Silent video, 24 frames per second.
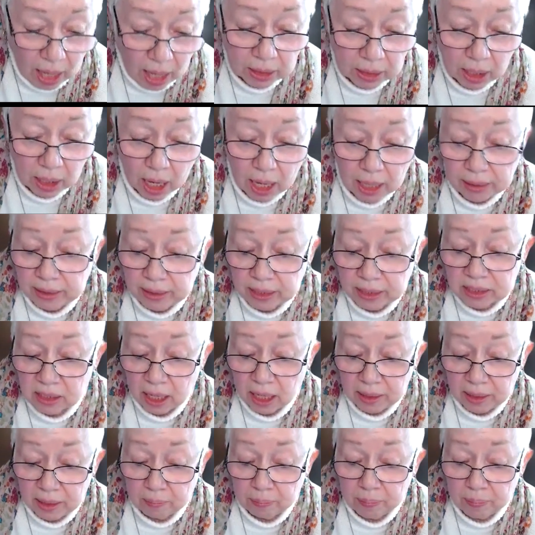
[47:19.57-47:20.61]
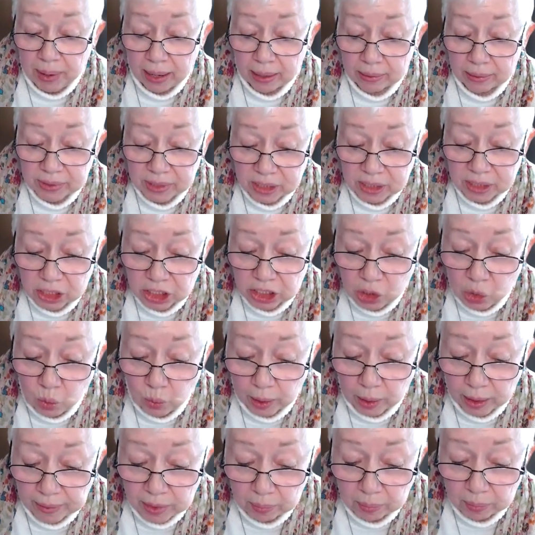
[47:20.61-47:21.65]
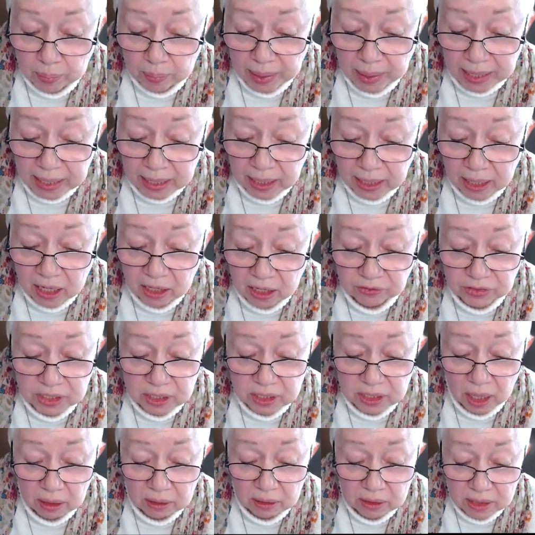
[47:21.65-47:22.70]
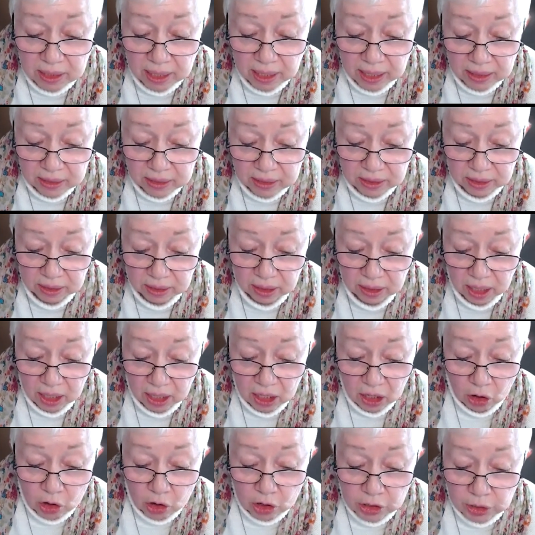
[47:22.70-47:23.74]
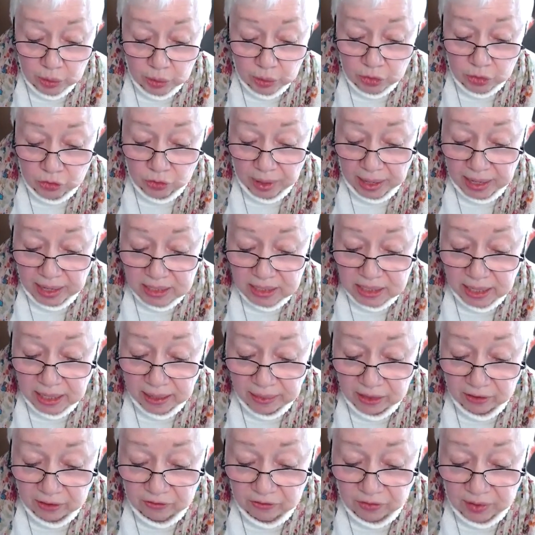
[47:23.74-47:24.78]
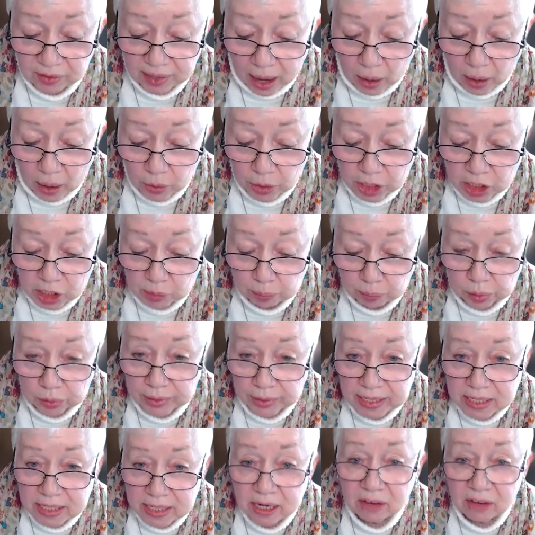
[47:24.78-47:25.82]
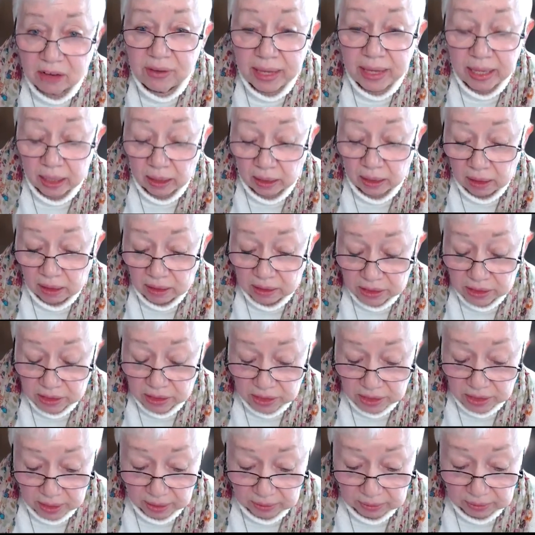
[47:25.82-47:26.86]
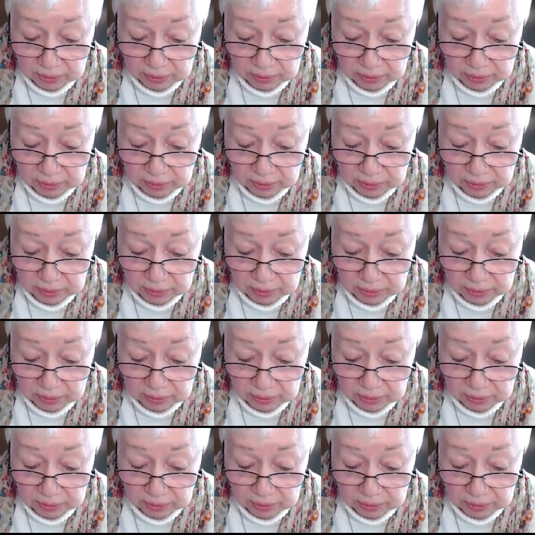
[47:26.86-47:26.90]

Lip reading: God is not embarrassed to wear the pink of sunset or to dress in the flowered print of hills.